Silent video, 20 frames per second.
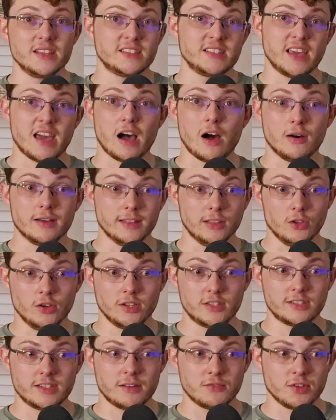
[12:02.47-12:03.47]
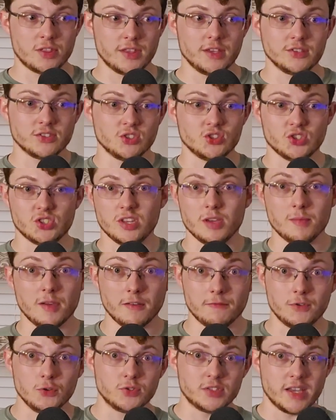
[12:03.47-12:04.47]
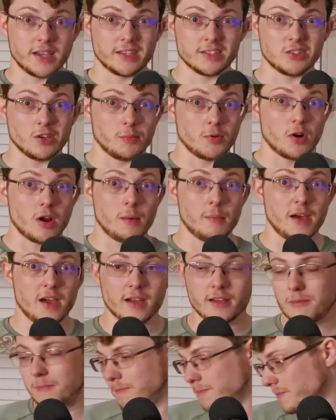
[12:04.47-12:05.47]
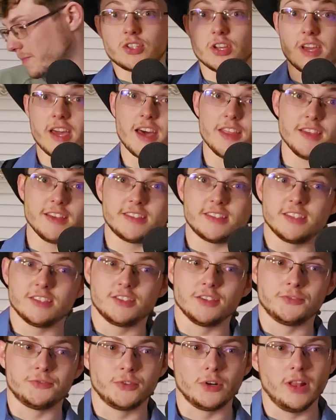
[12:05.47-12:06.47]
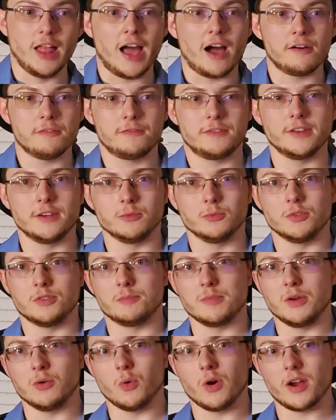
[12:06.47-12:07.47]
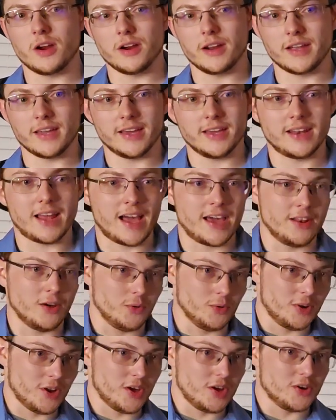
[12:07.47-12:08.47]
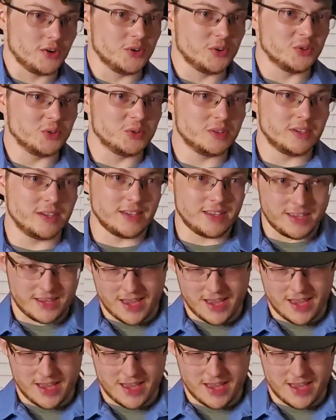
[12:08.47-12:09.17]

on me, see how it looks and everything. So just give me a few seconds. I'll be right back. So yeah, this is the full outfit with me wearing it. I don't know.